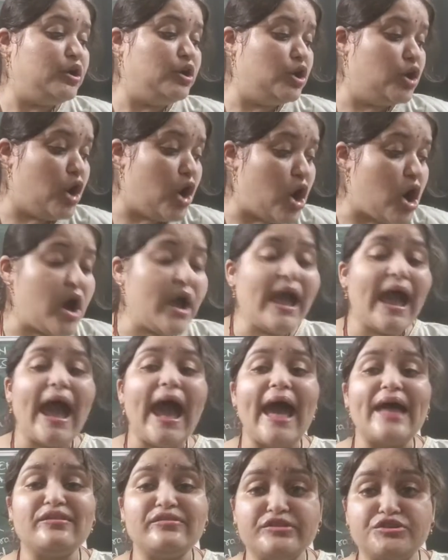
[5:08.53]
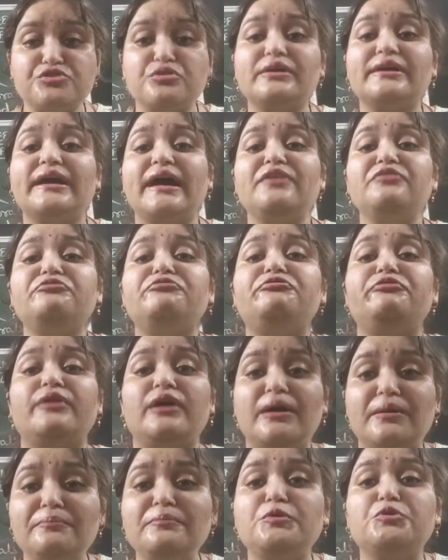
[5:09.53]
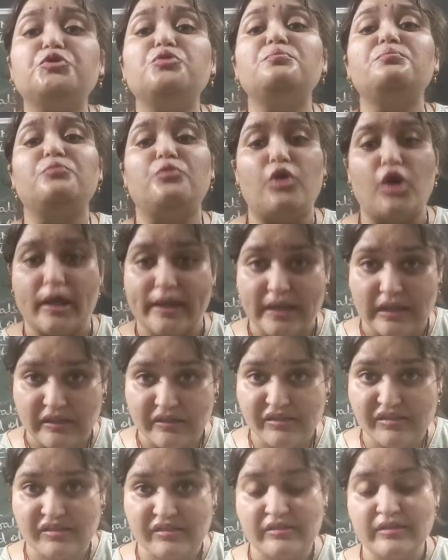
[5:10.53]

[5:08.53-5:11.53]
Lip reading: law has to conform to morals.